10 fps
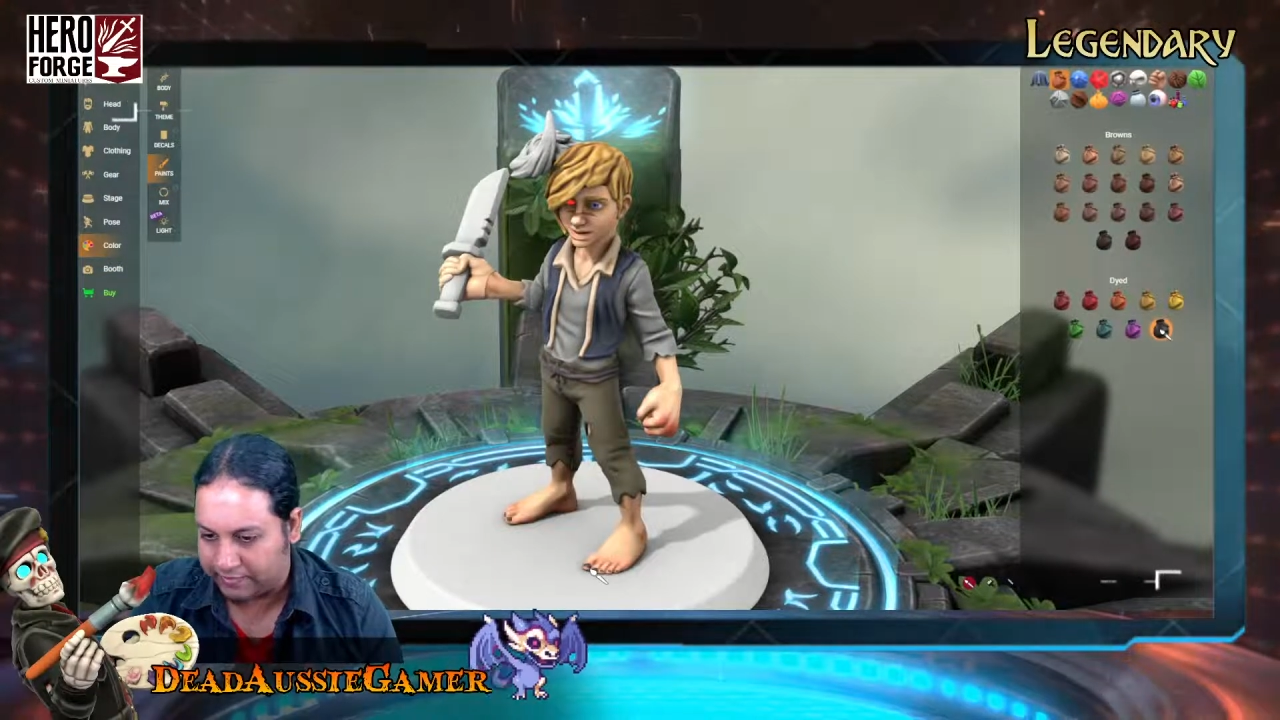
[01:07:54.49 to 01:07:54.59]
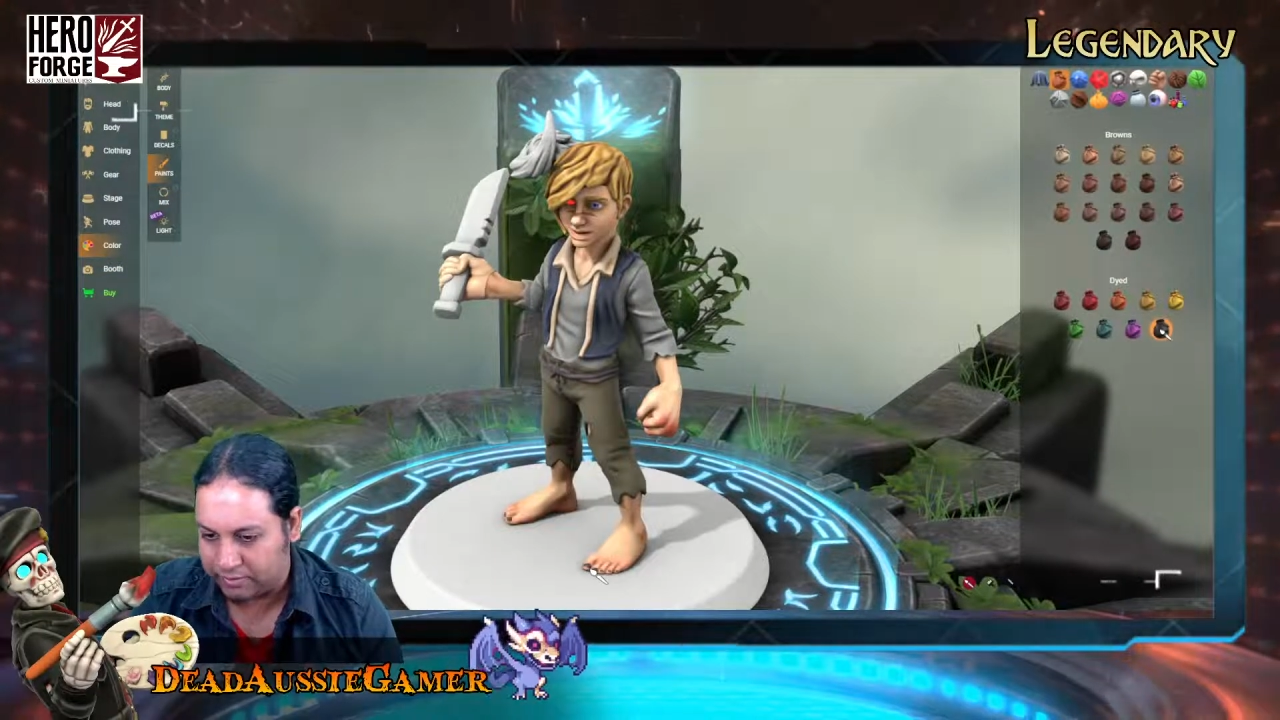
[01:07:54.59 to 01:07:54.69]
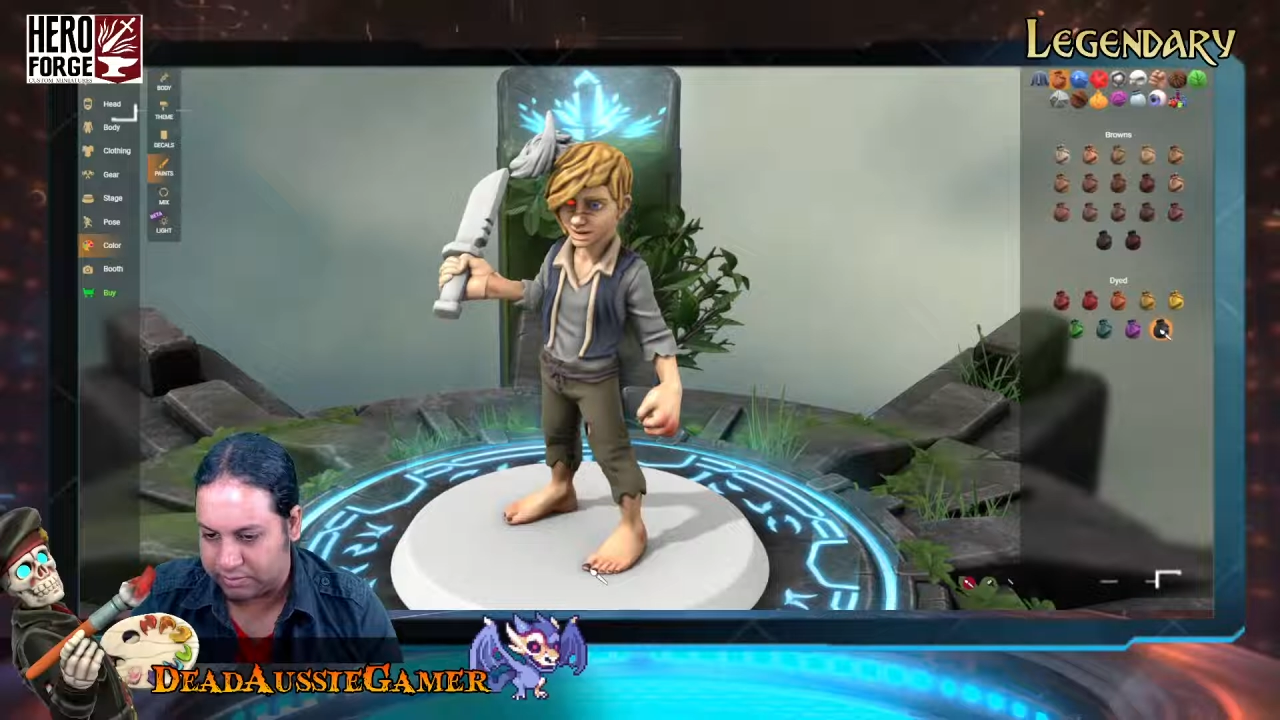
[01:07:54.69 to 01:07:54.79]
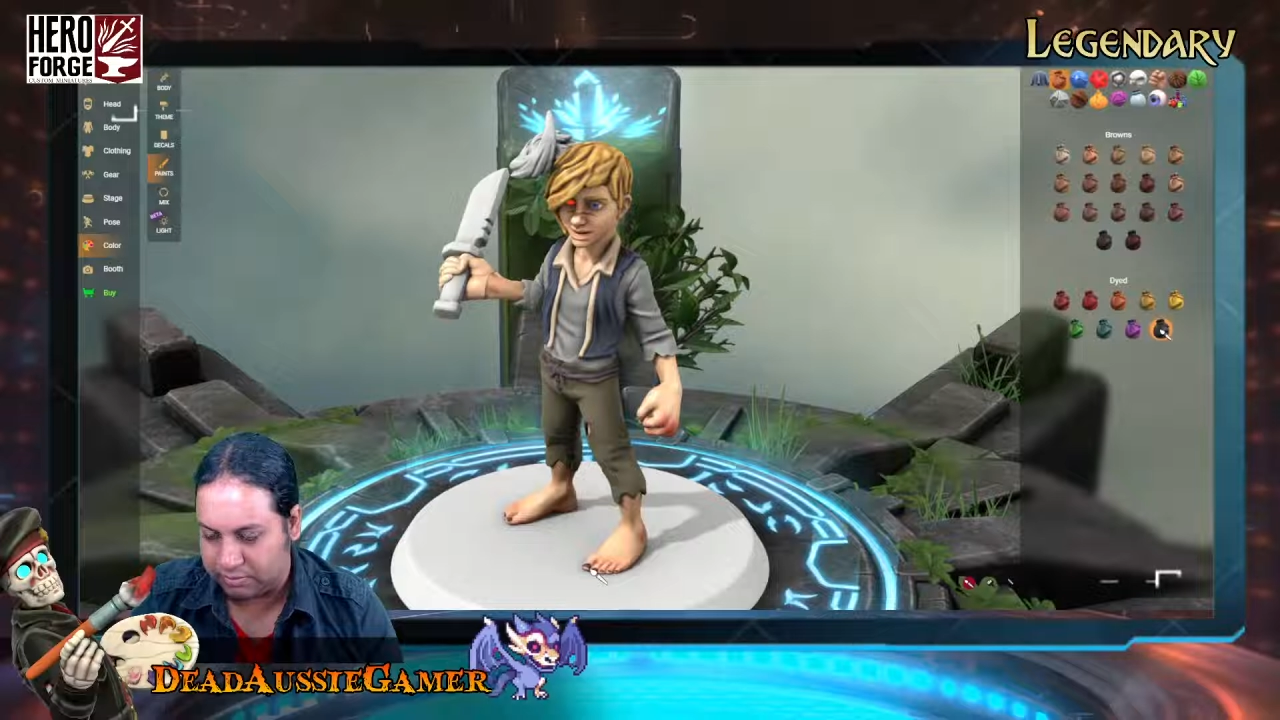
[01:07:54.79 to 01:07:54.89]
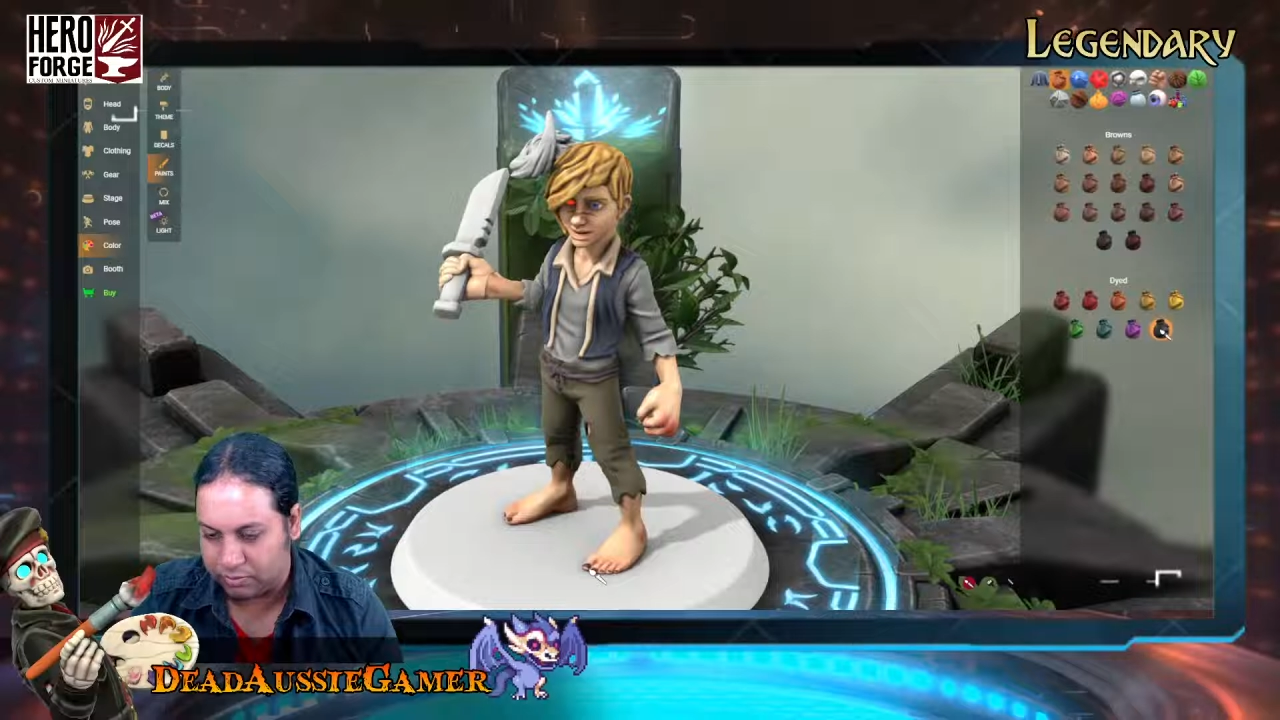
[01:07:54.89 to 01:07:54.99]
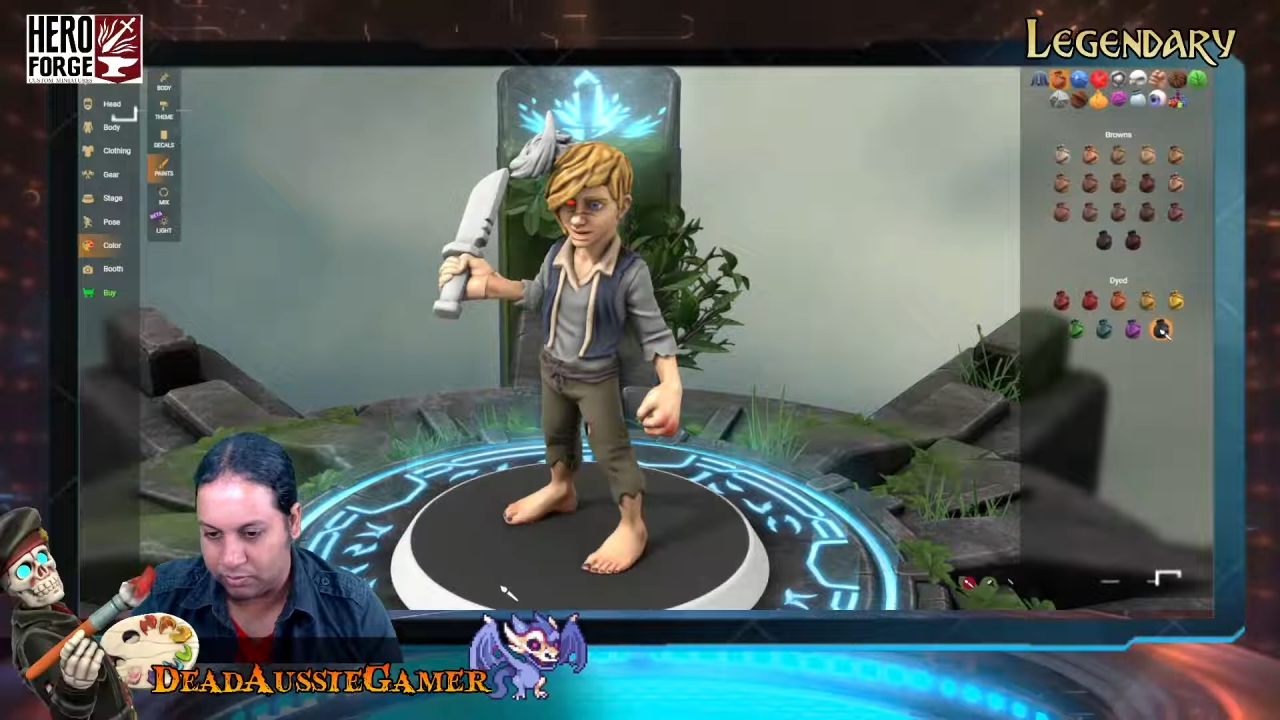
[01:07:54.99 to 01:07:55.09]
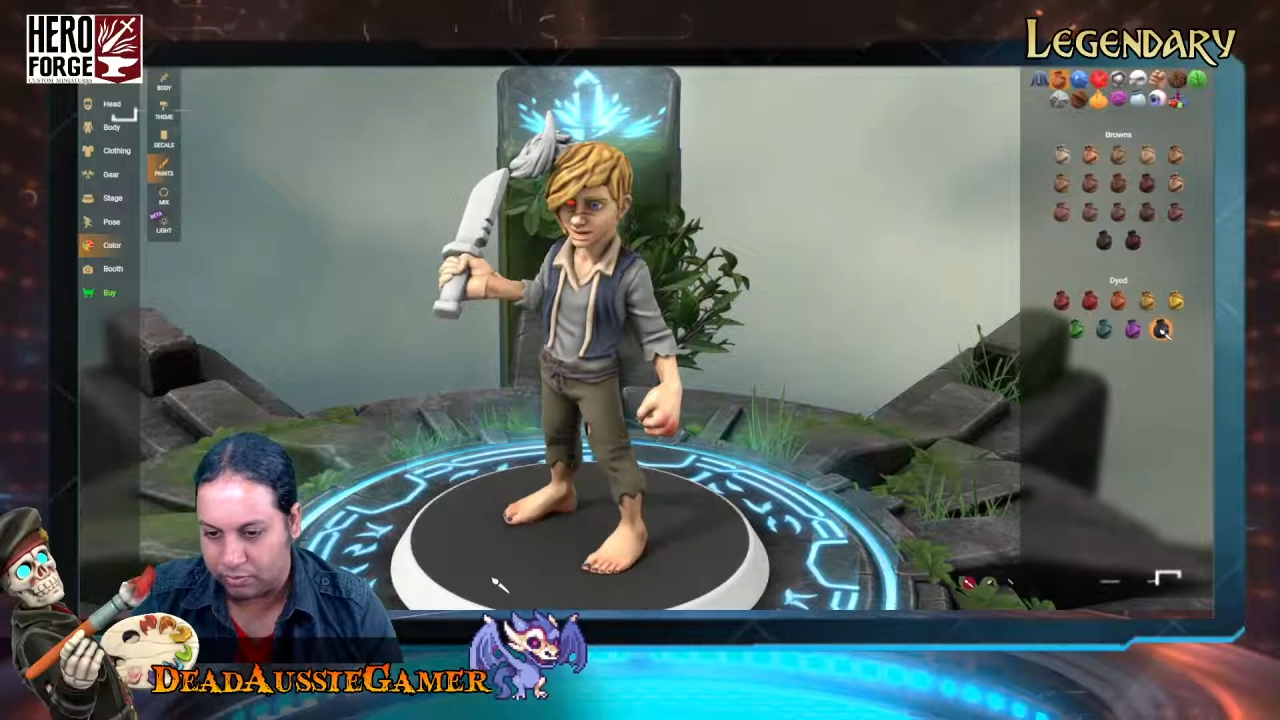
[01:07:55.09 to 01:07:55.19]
seen people